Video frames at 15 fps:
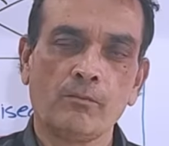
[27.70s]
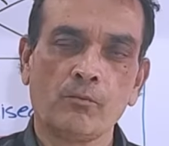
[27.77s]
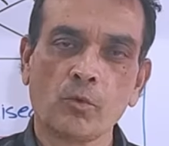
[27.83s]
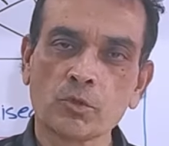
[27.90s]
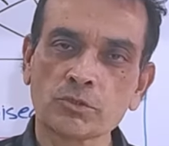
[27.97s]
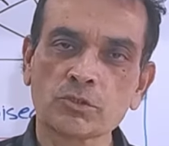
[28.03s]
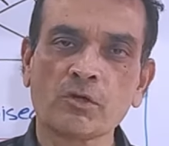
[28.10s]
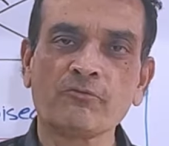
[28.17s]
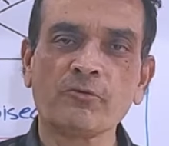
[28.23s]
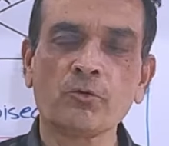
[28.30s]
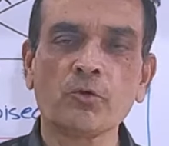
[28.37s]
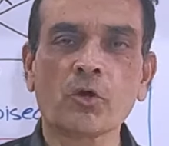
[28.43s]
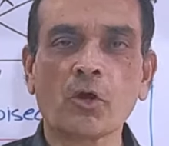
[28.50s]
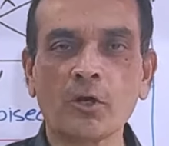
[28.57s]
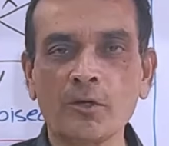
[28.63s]
Most of
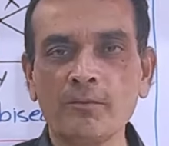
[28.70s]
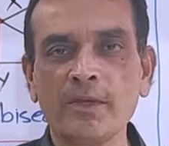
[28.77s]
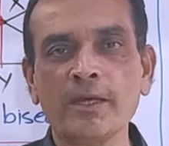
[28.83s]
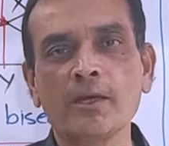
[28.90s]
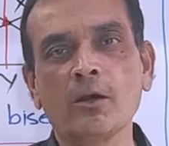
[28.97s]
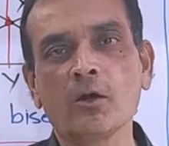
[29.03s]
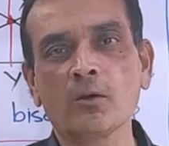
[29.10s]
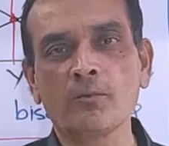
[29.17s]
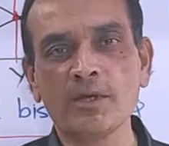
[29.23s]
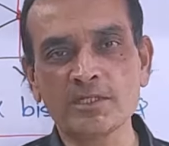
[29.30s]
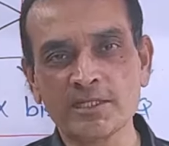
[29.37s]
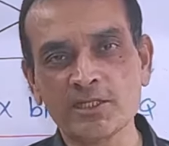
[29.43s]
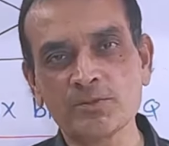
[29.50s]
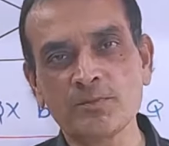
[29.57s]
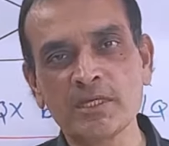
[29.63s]
you called me or
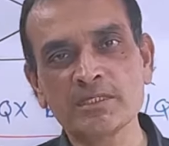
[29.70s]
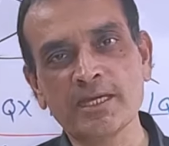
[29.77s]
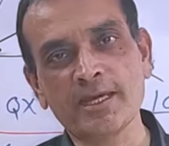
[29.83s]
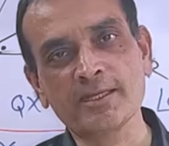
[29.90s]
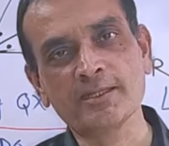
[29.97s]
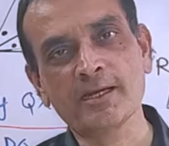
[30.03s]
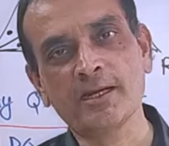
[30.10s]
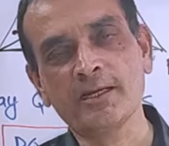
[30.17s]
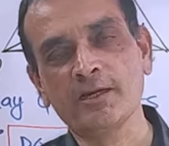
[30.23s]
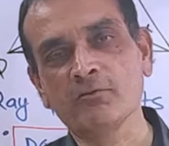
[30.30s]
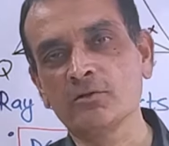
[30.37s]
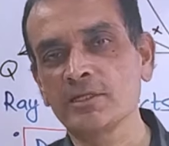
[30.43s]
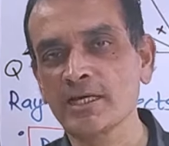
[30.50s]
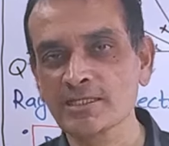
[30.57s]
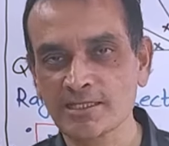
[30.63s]
messaged me saying that it
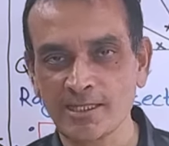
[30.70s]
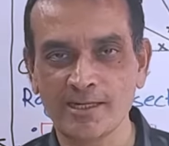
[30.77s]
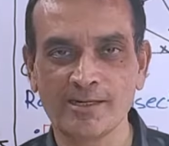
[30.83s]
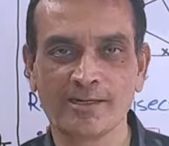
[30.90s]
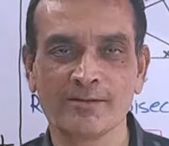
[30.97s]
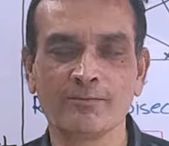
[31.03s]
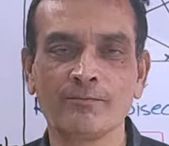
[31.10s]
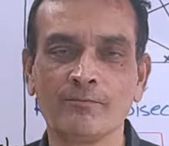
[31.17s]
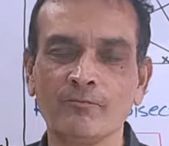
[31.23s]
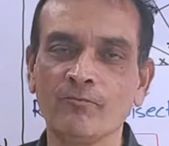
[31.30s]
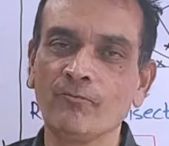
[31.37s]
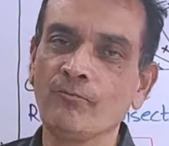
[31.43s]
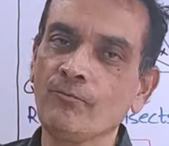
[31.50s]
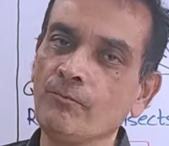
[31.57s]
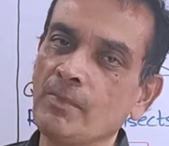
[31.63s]
was excellent.
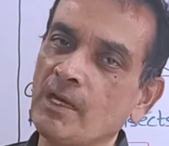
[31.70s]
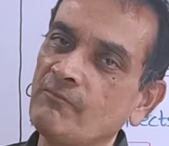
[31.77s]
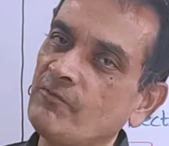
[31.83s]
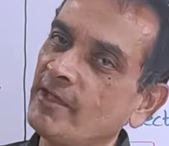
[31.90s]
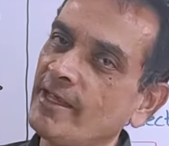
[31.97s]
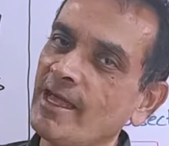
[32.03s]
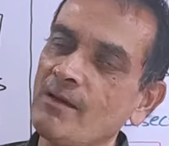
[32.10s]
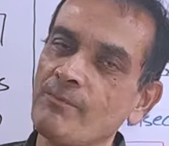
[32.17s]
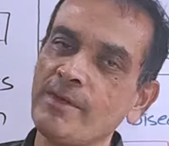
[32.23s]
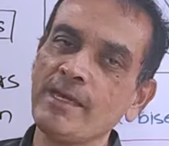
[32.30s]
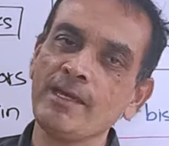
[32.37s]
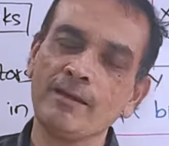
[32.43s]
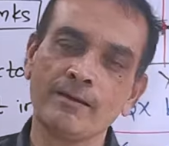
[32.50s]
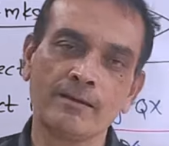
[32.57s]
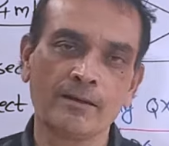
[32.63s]
I'm very
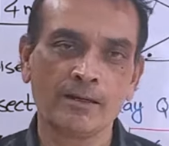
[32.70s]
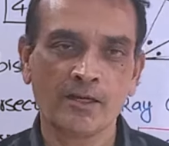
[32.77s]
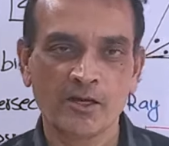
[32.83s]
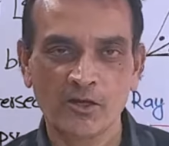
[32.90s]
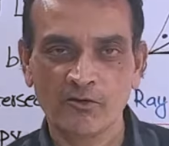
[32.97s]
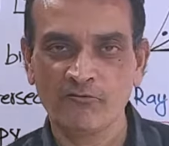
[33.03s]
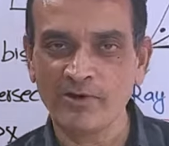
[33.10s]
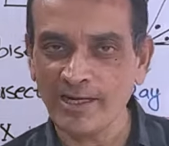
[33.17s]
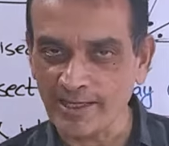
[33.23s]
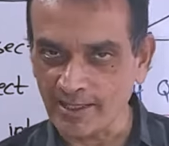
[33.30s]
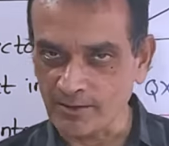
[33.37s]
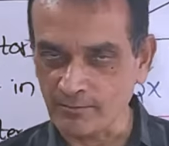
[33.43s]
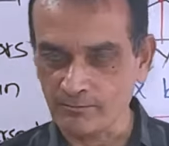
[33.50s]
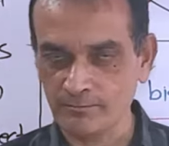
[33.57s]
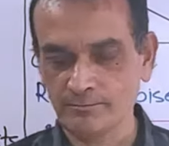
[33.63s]
happy. Well
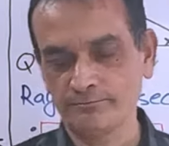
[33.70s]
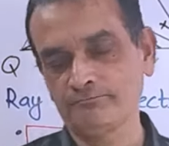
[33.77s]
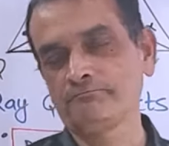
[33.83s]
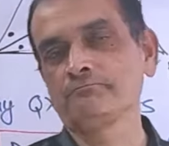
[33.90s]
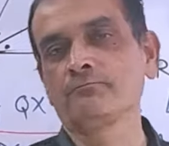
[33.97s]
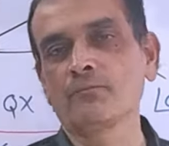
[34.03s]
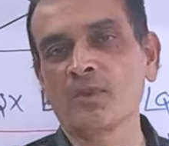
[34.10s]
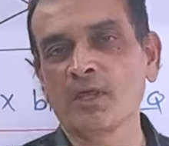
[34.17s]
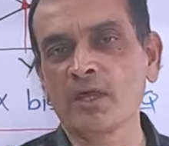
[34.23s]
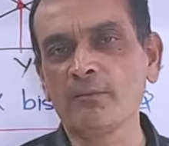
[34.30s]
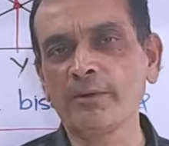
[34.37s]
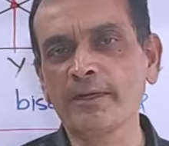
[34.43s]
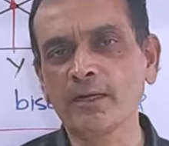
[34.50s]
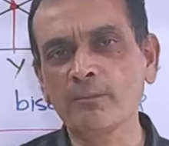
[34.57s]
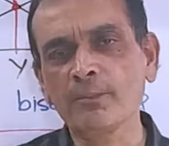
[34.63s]
done.
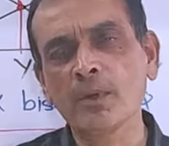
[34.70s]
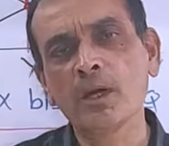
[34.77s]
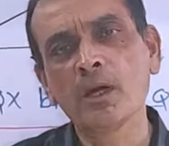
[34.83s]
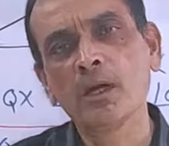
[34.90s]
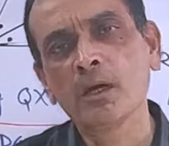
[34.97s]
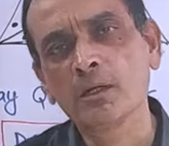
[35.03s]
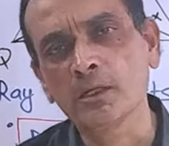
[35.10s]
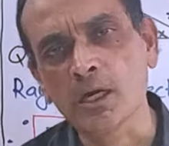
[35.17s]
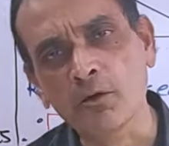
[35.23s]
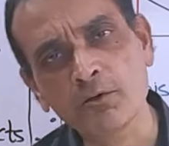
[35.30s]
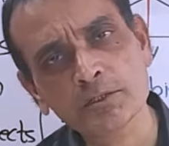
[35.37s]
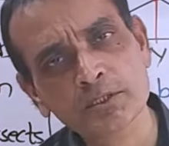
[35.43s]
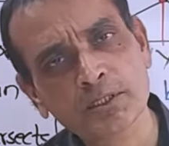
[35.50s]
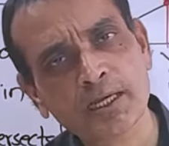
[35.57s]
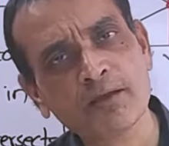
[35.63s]
Keep it up.
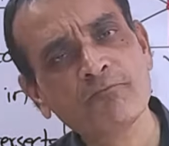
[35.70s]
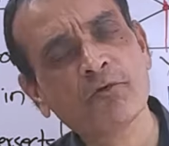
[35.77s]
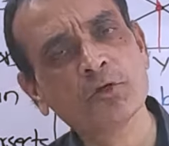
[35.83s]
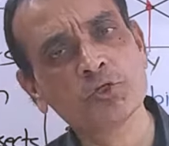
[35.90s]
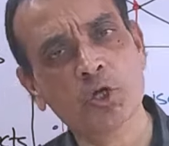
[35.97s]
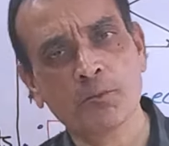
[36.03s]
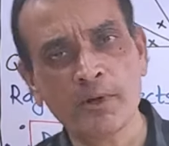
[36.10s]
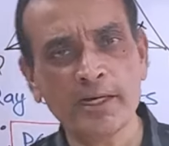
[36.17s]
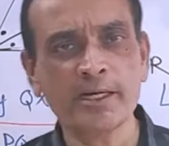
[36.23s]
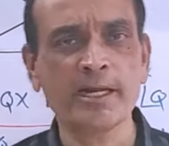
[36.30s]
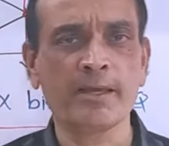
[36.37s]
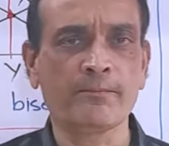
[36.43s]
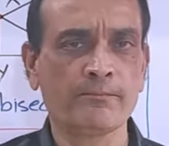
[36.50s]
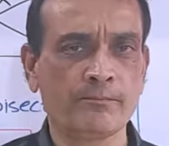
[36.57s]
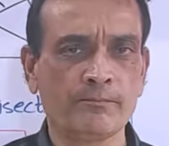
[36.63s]
Now is the time for
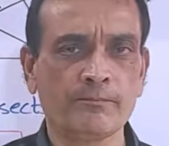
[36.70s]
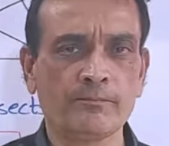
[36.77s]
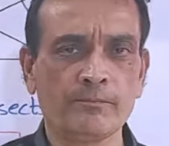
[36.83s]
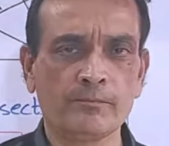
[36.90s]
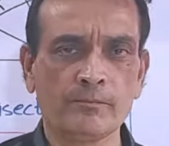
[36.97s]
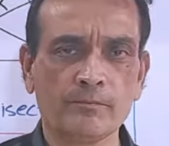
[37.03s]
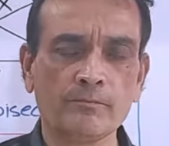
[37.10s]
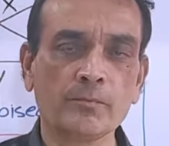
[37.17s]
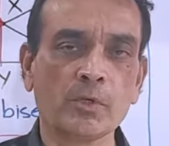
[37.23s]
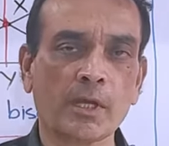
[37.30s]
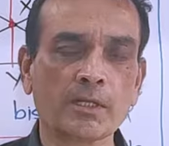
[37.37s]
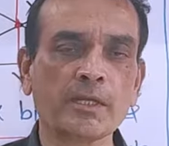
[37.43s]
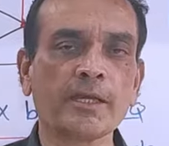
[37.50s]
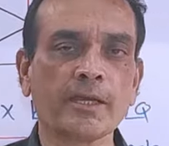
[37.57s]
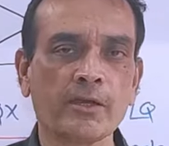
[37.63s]
geometry.
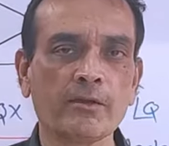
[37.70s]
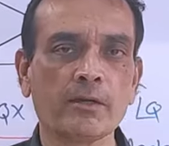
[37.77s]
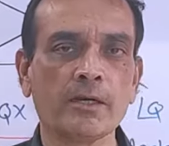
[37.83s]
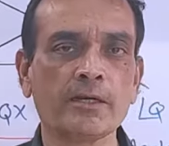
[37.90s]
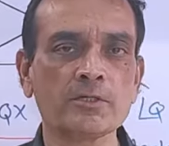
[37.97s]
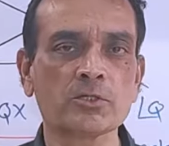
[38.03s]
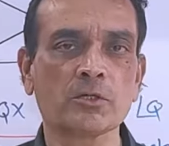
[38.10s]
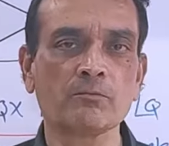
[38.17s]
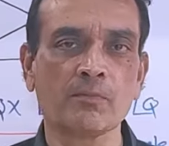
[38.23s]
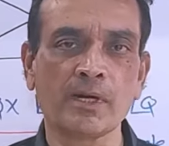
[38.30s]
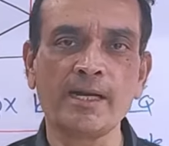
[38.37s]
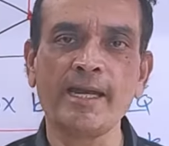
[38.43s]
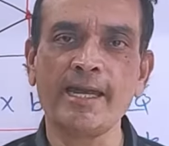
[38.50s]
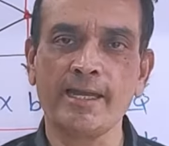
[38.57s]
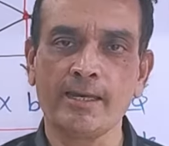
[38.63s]
I think it is on
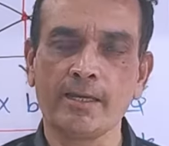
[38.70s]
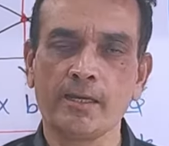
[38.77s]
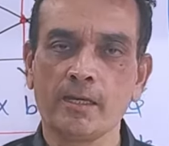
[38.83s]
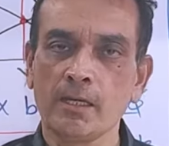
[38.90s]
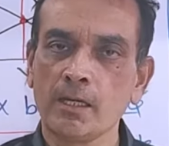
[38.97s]
Monday.